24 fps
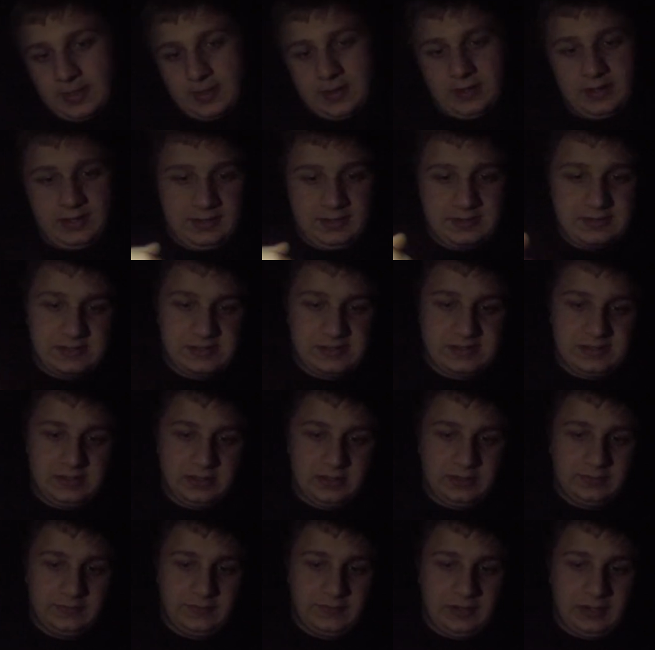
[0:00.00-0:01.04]
it's
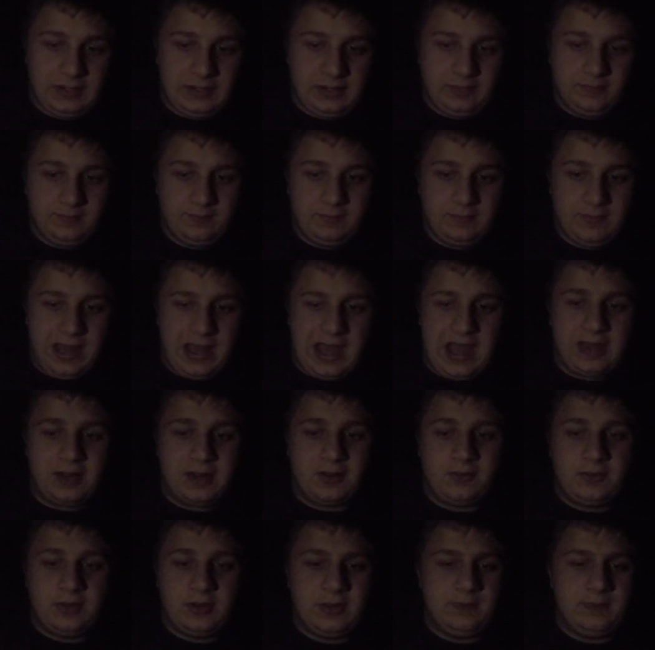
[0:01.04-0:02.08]
still very
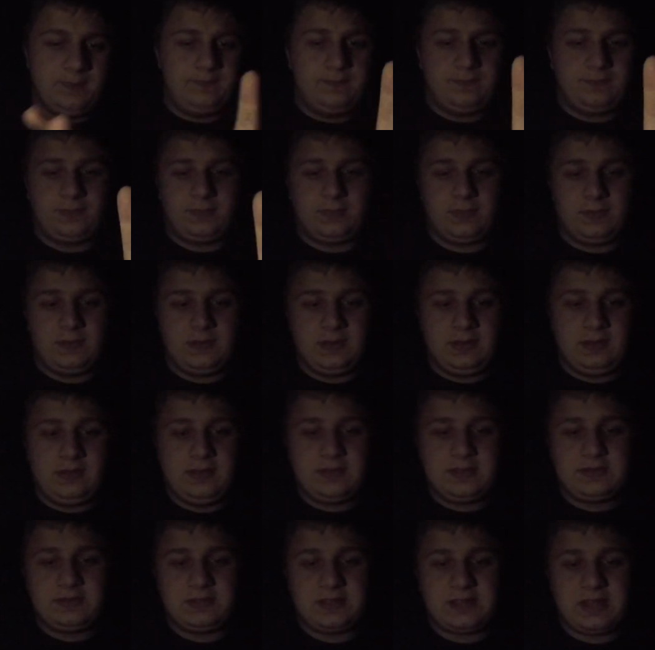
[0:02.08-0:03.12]
adequate.
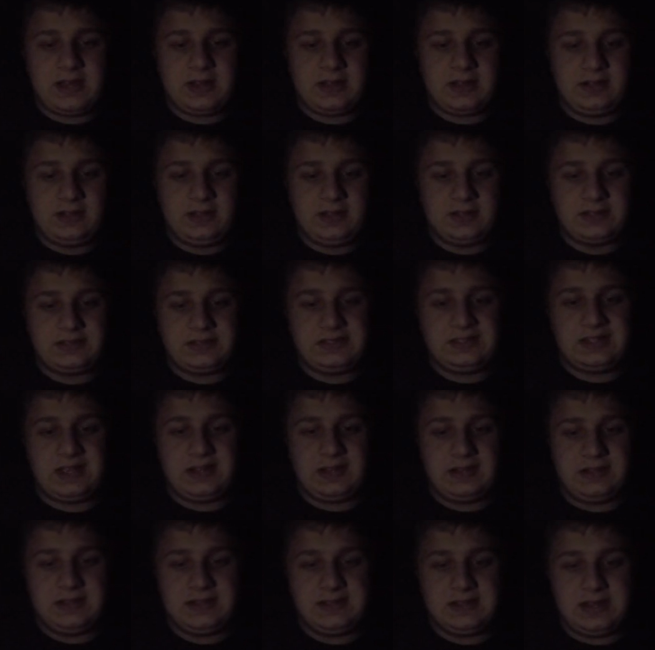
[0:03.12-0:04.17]
This was actually a
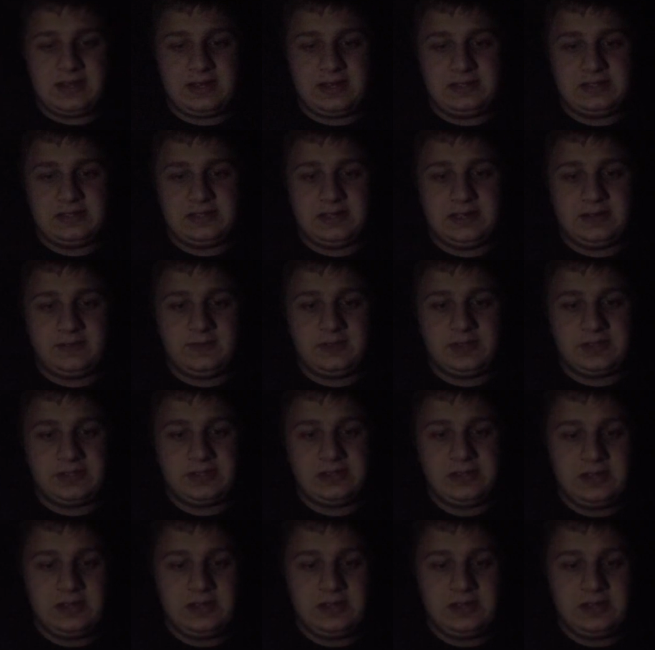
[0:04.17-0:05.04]
set design, Thomas.